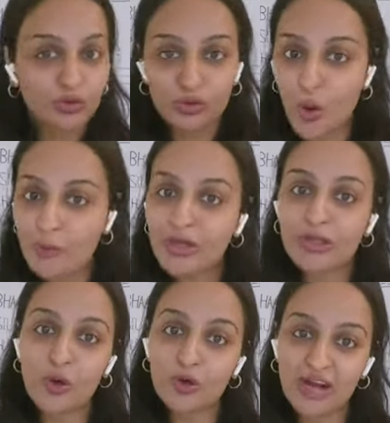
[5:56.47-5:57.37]
The normal
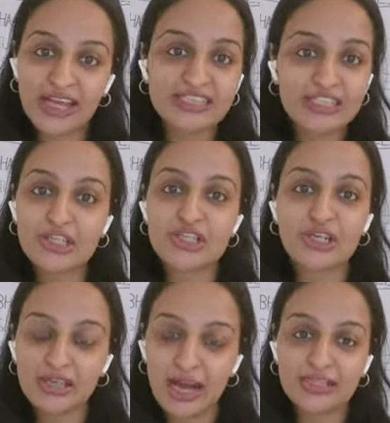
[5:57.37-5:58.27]
your rice
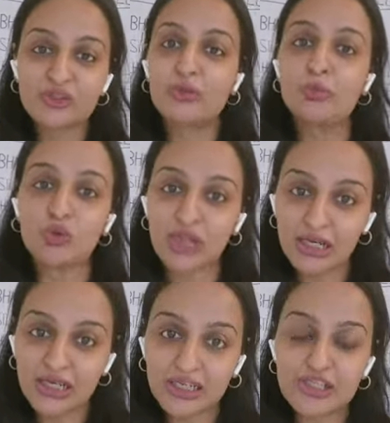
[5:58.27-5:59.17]
khichdi, rice or moong
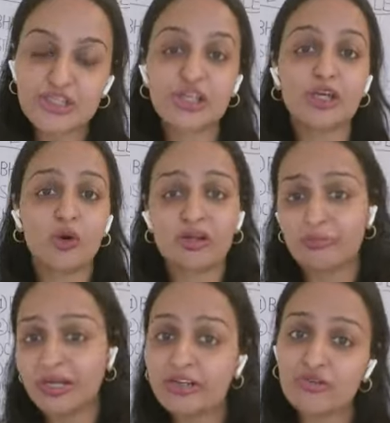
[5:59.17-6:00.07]
dal ka khichdi, or
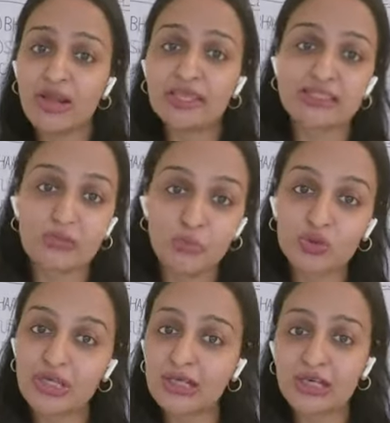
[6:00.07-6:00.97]
a millet rice and
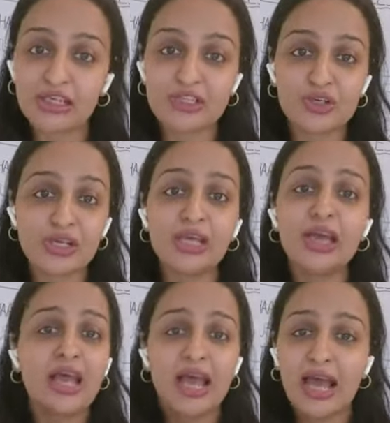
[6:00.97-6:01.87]
moong dal ka
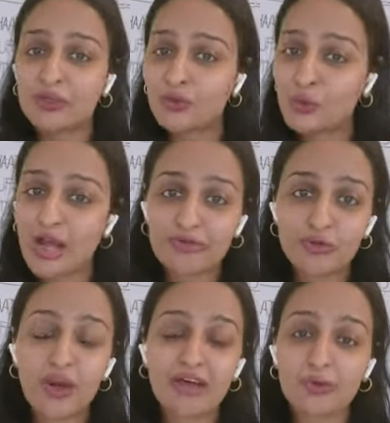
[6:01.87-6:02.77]
khichdi, and you don't
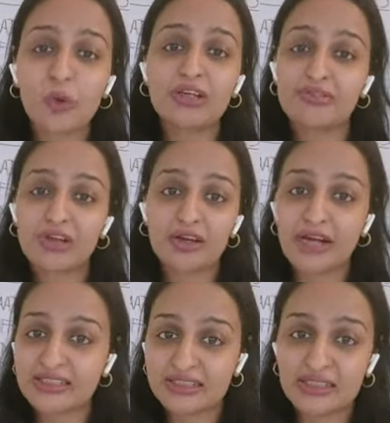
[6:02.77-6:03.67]
have to have cauliflower
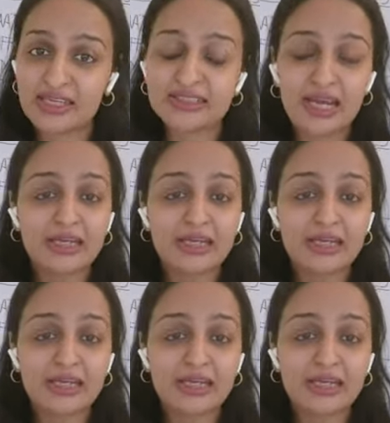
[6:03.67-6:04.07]
rice and things